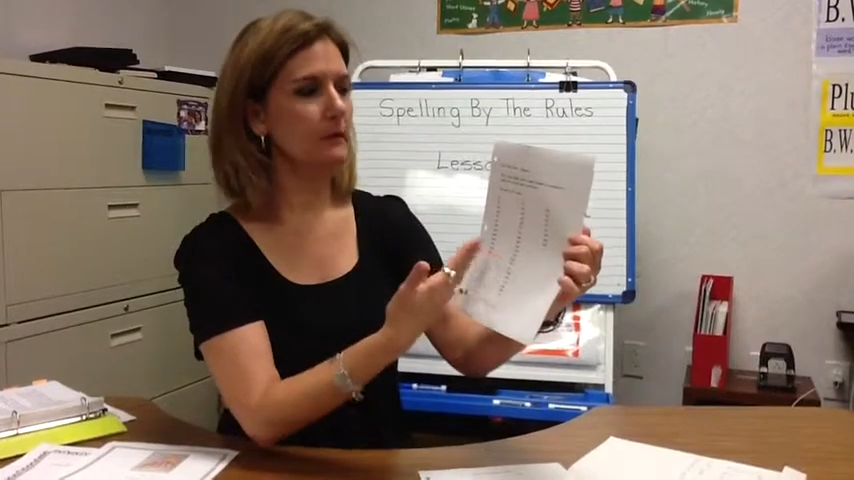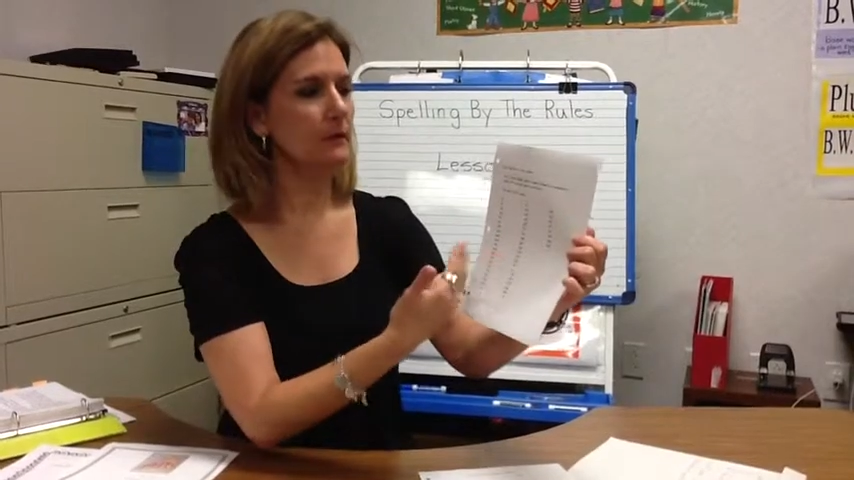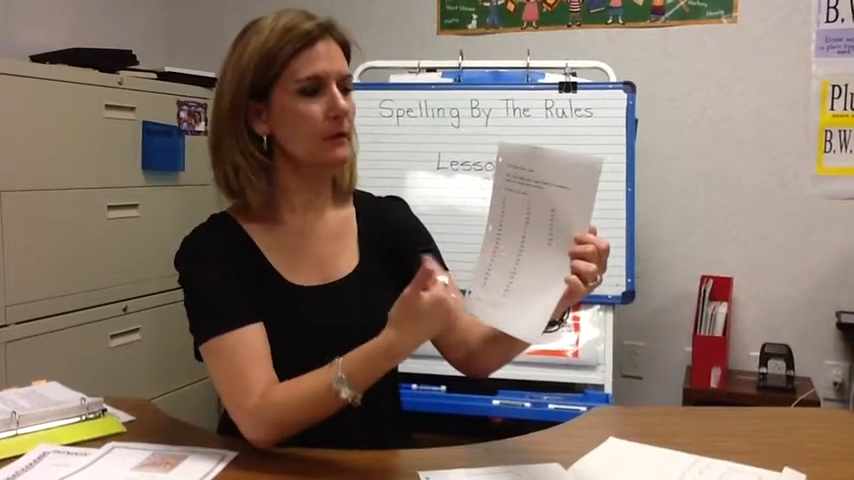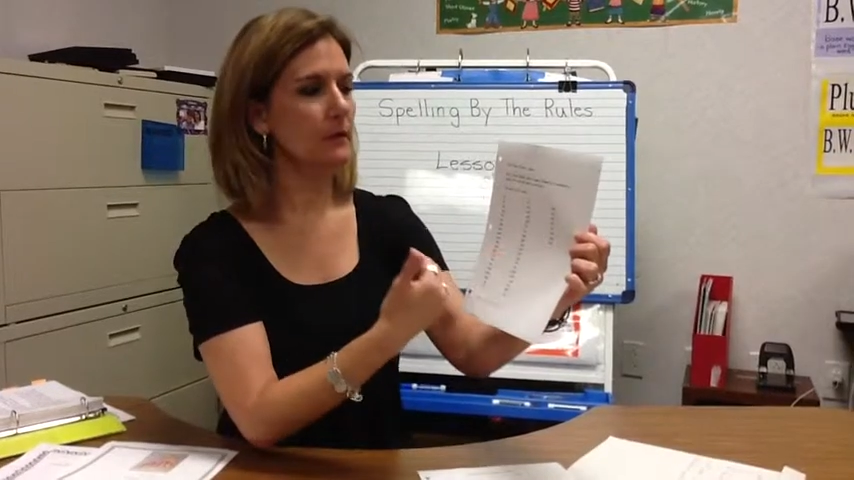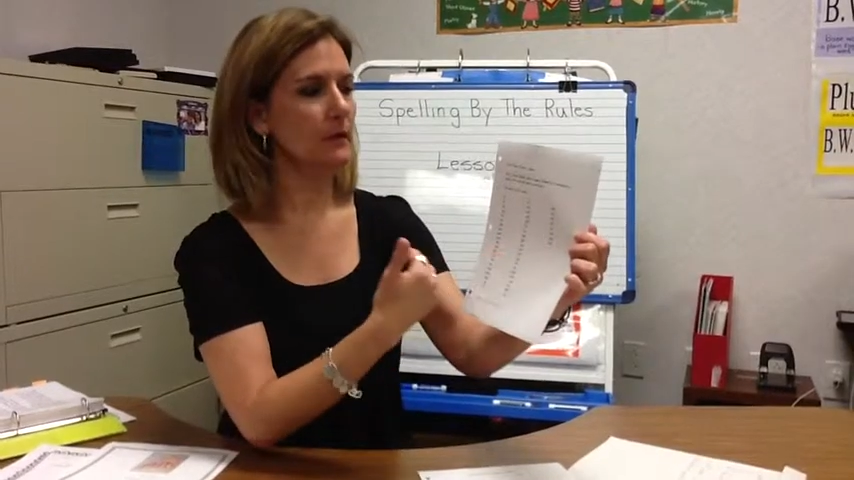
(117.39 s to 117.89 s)

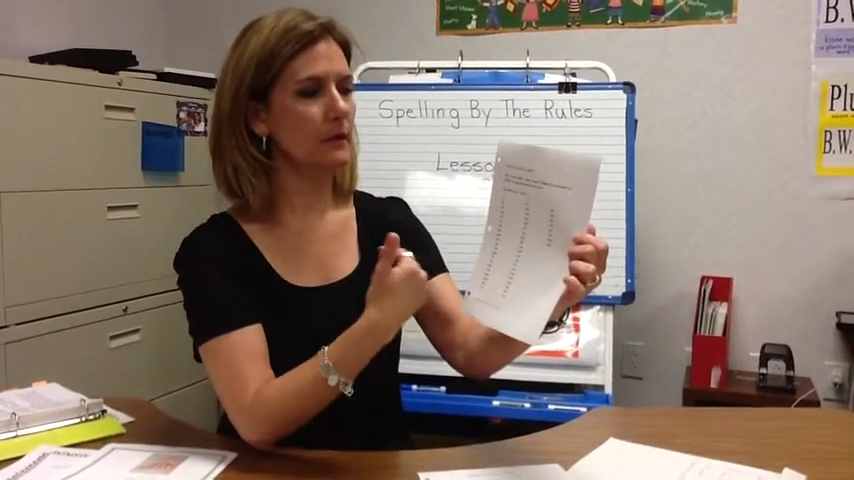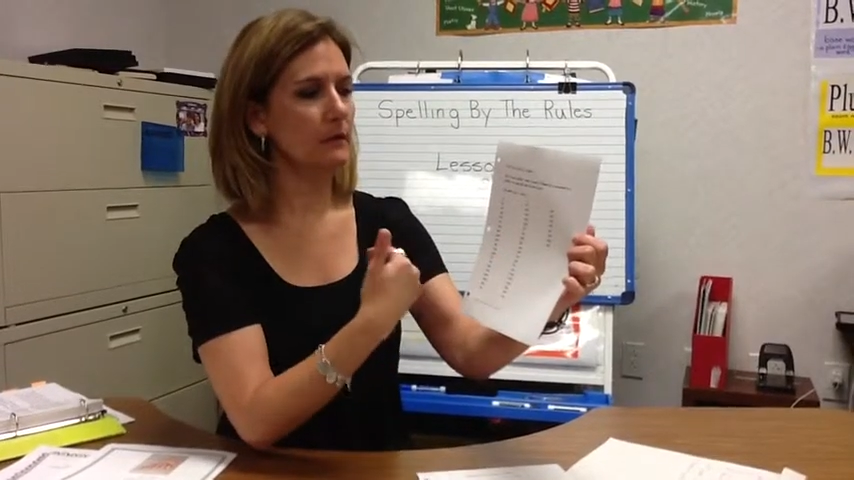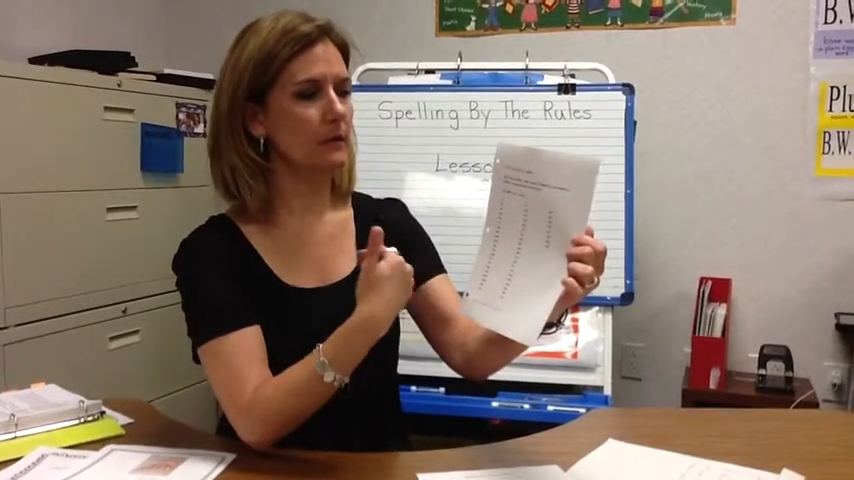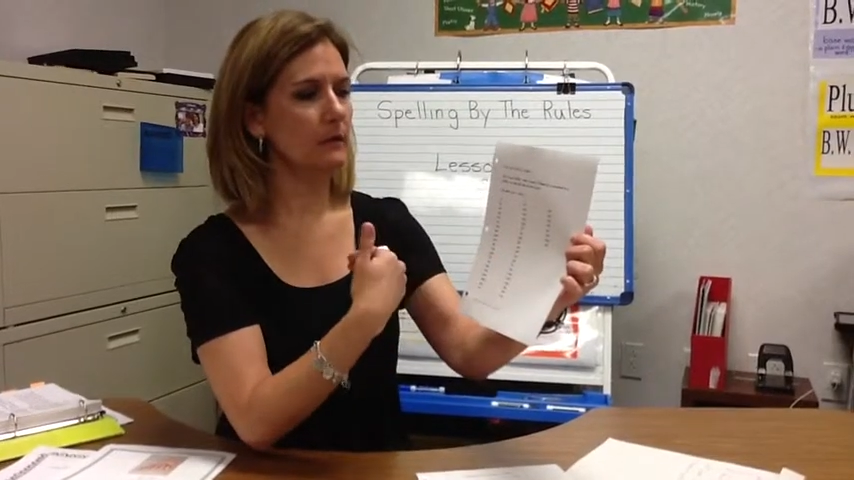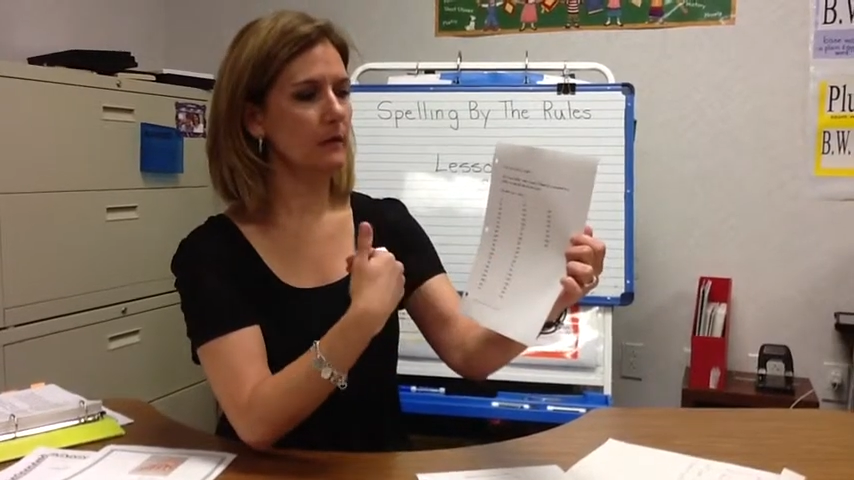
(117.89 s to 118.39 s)
you could
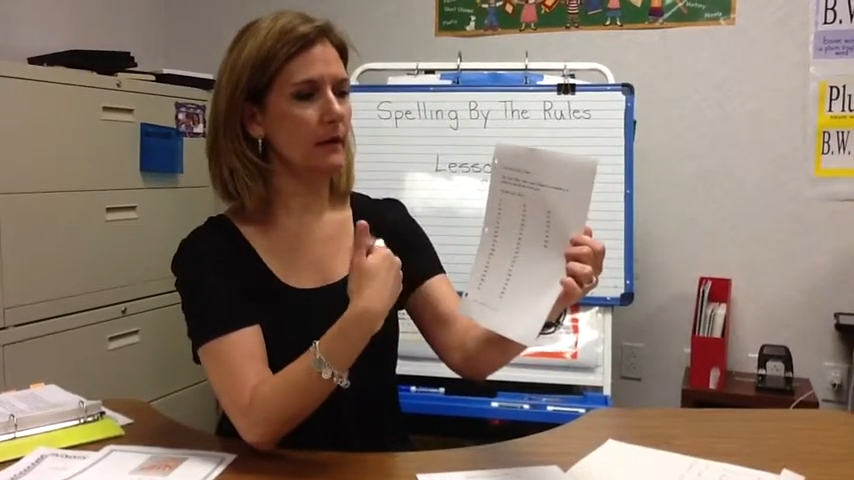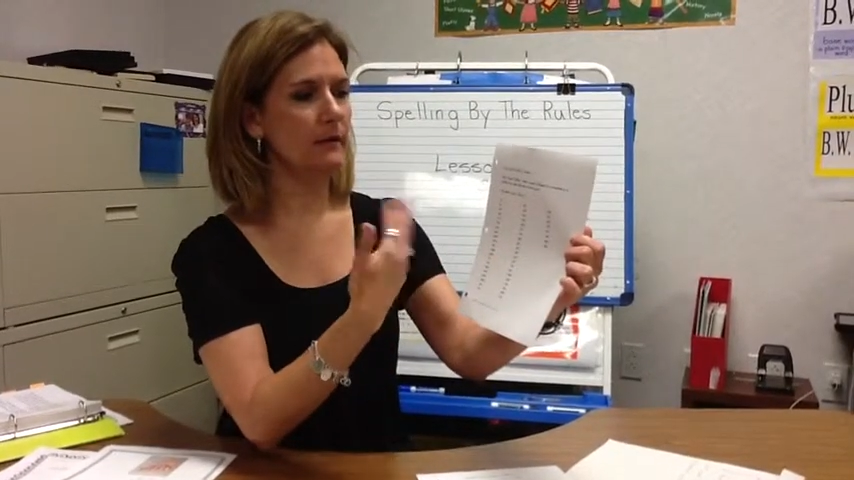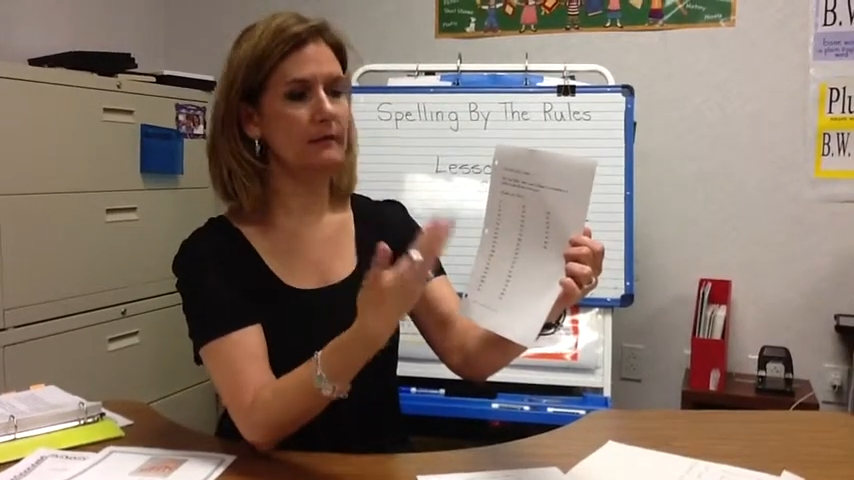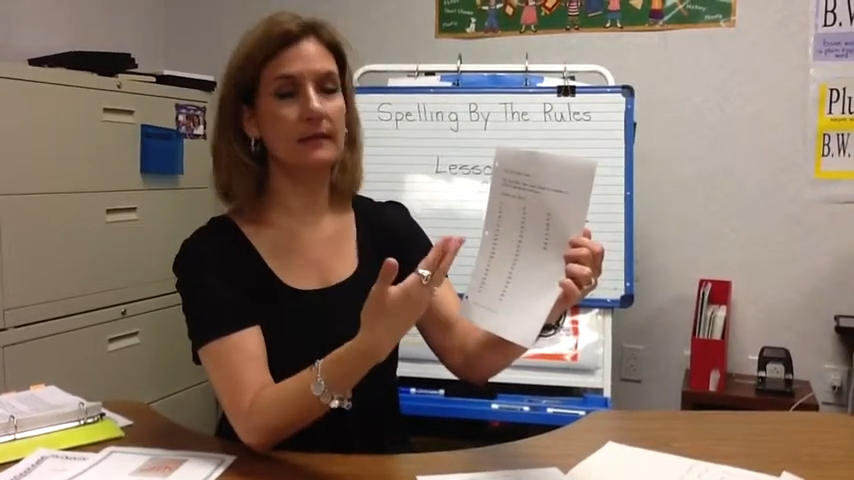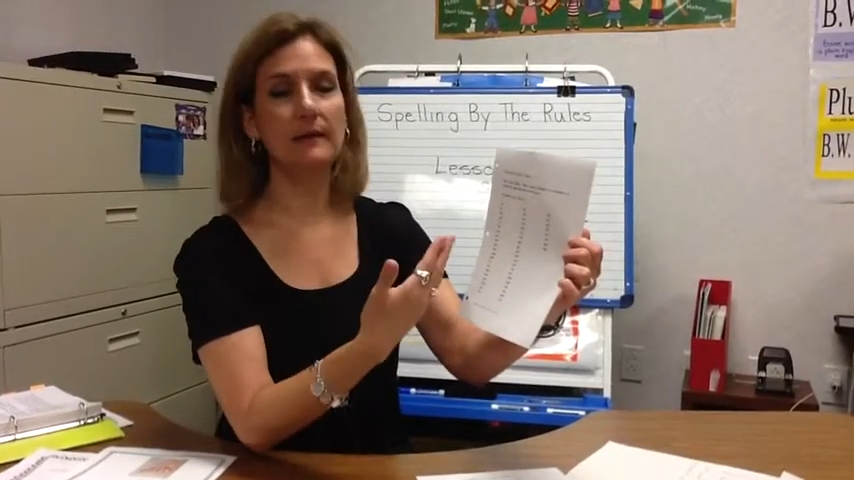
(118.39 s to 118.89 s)
even
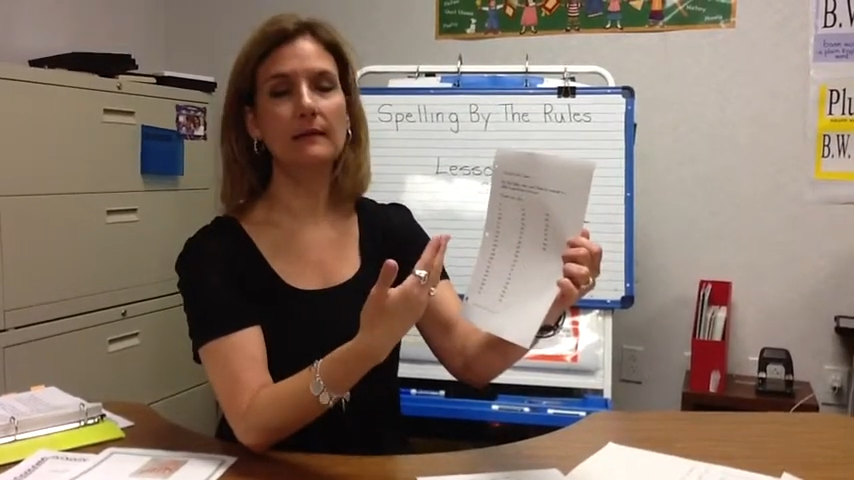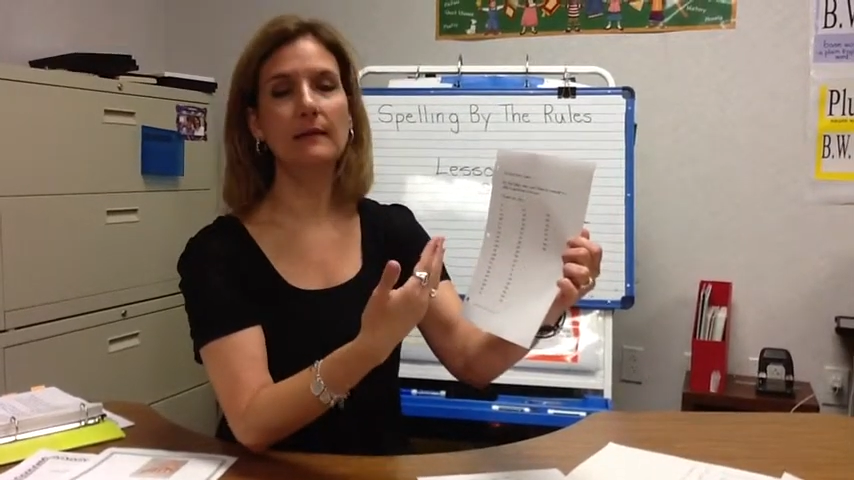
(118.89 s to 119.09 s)
extend